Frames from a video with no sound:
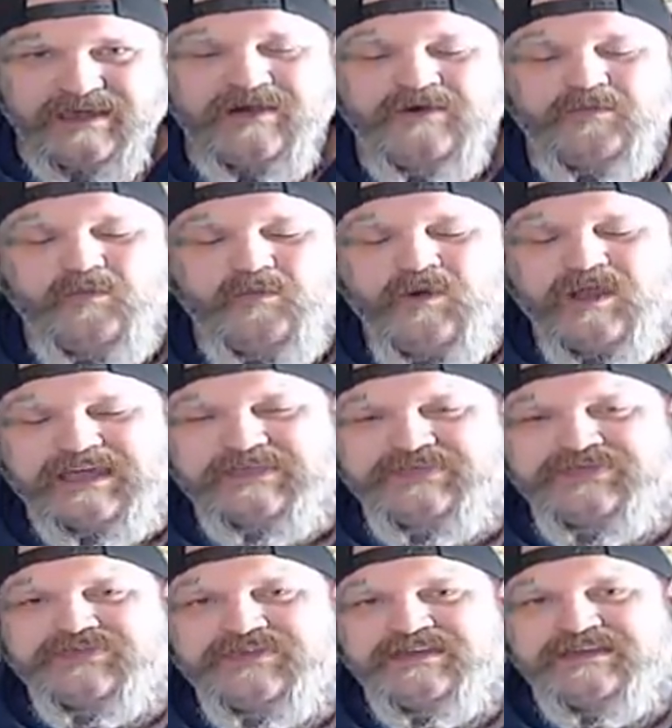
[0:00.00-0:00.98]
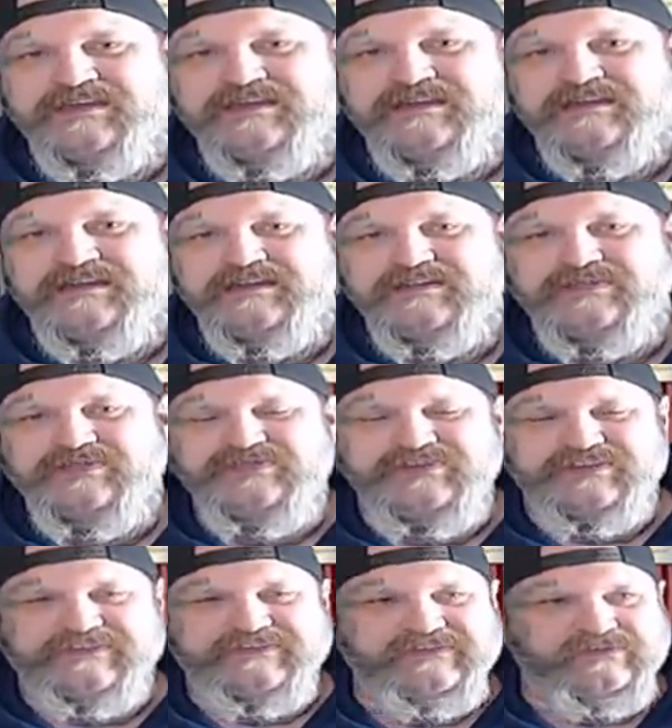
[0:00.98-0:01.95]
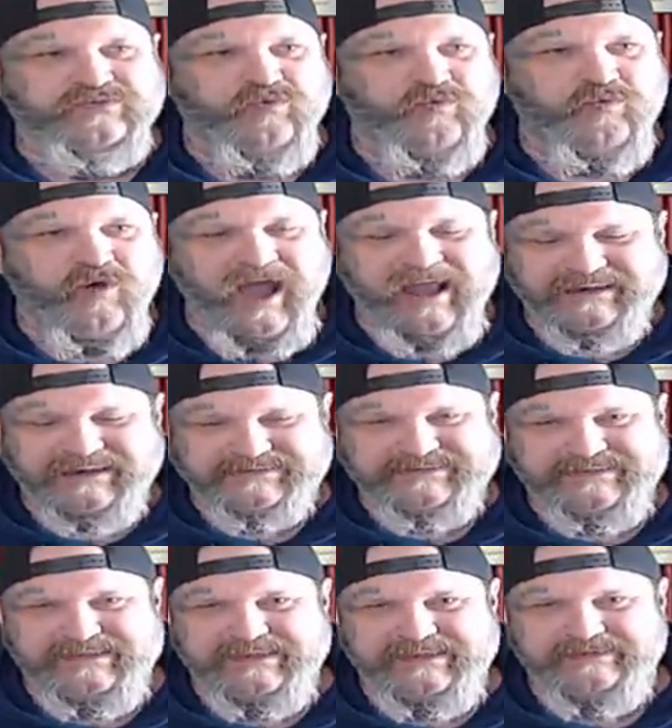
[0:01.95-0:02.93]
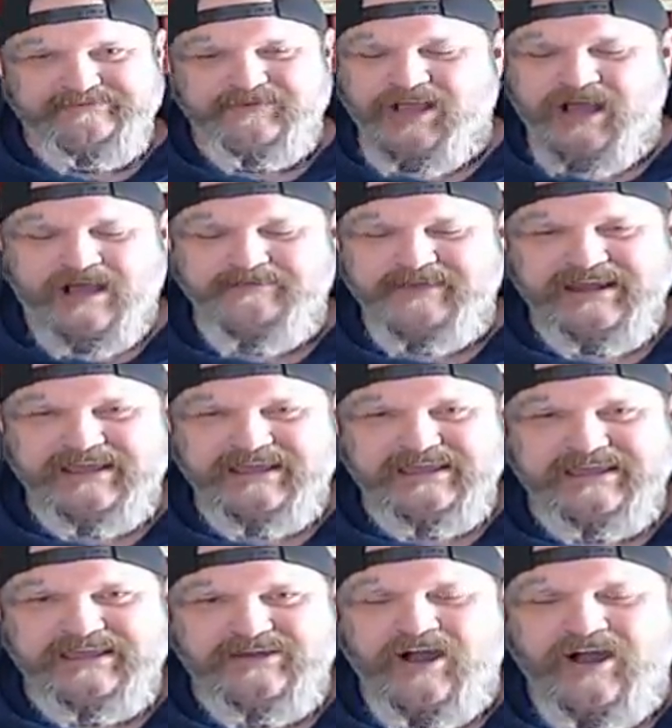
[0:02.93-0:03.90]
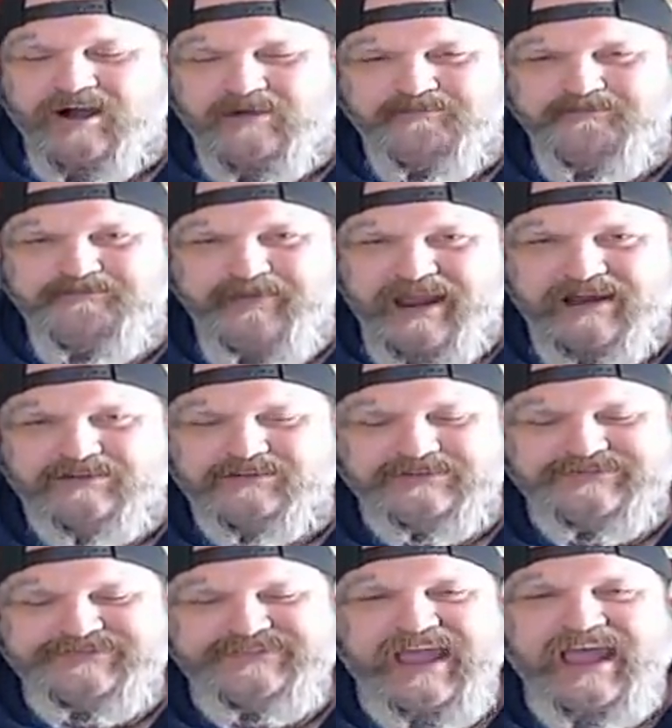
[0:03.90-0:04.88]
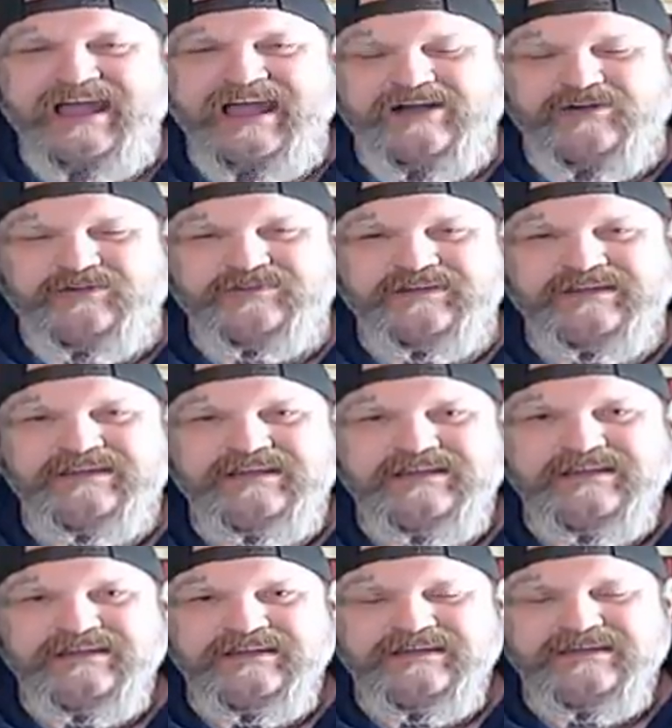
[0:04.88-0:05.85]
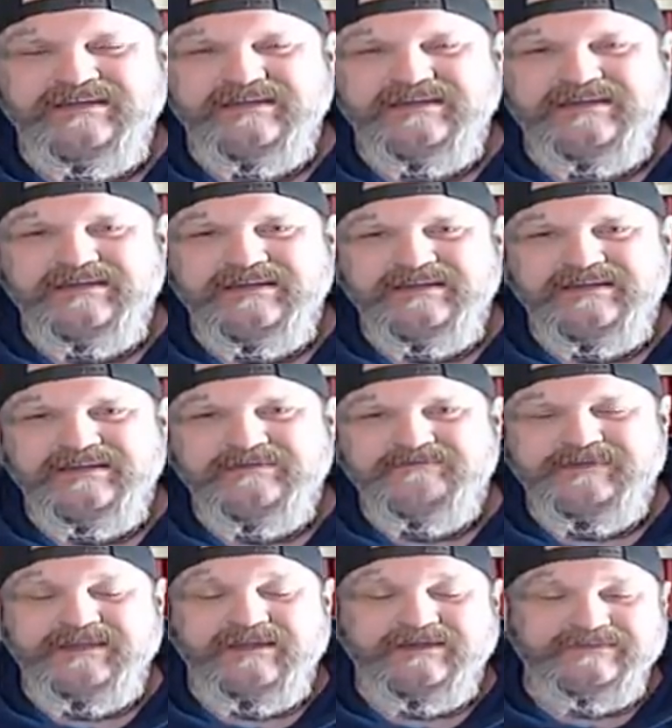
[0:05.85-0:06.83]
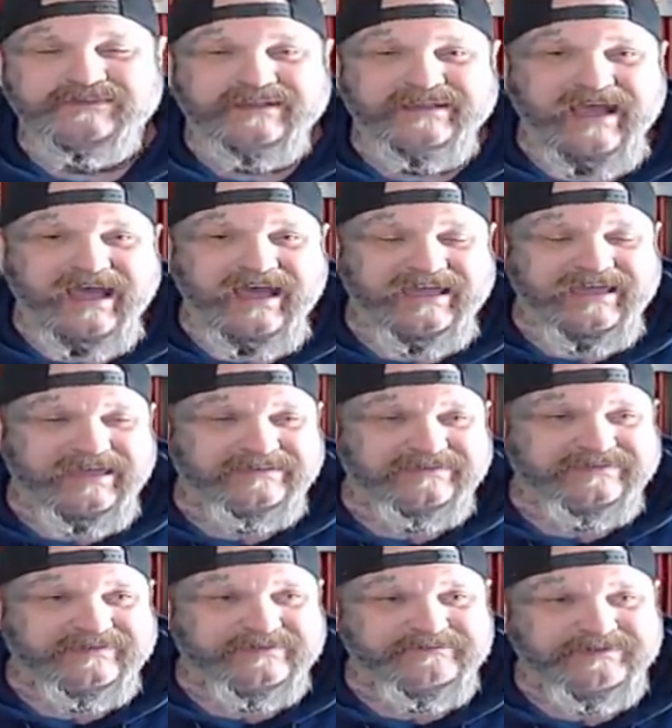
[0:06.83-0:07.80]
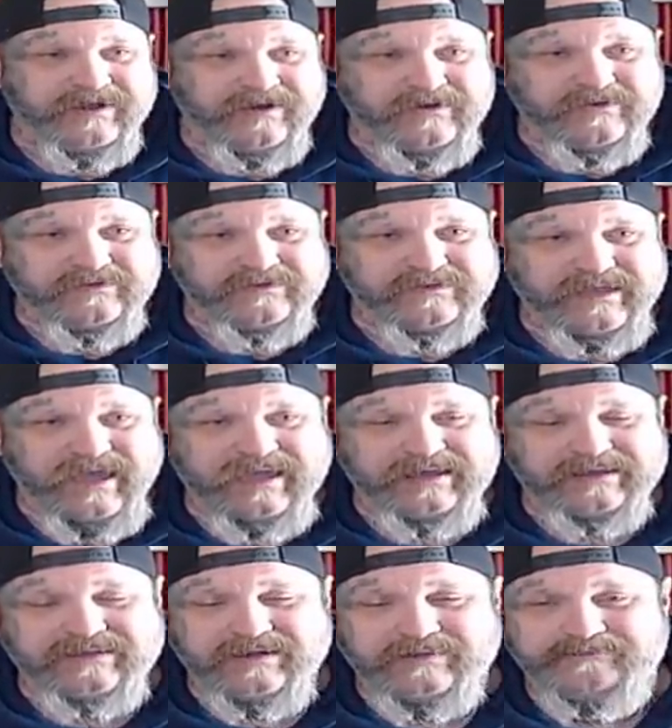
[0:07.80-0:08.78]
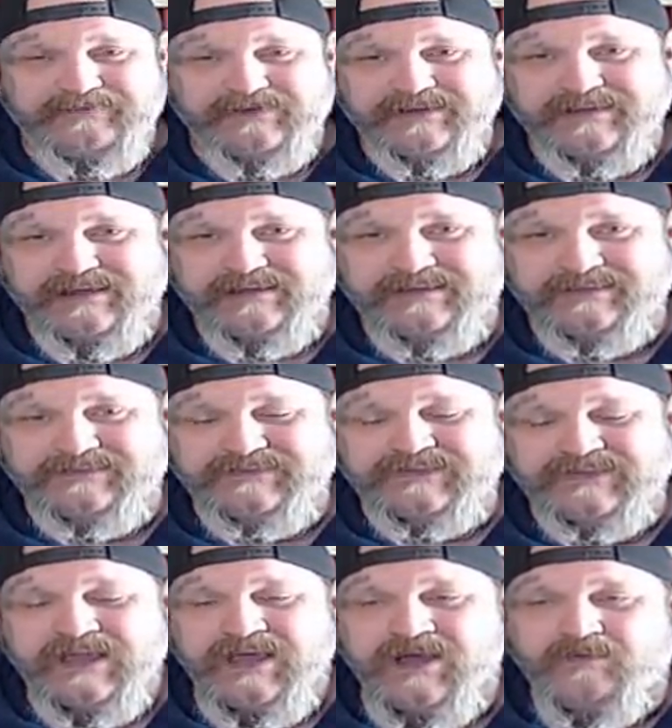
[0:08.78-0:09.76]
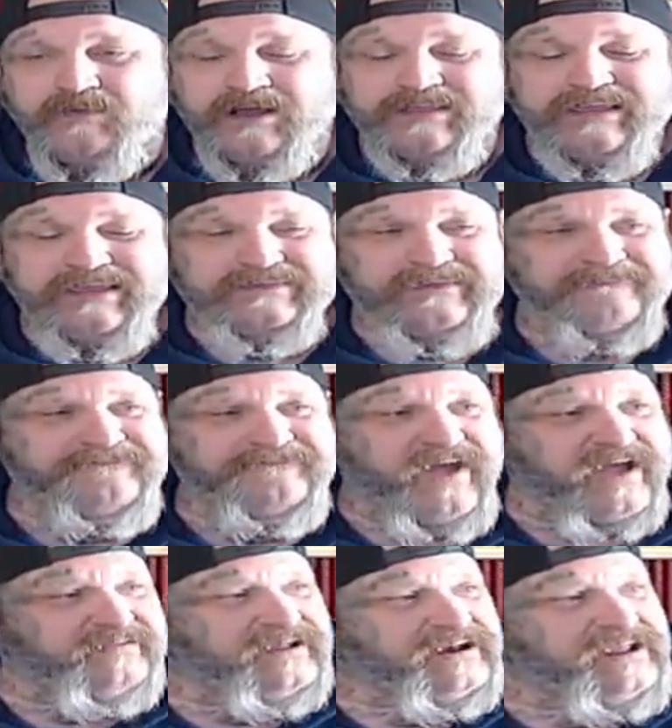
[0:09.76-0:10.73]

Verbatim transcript: with the SWAT team coming in, all barrels down, because the guy had some coke, had a couple guns. Well, he's a felon.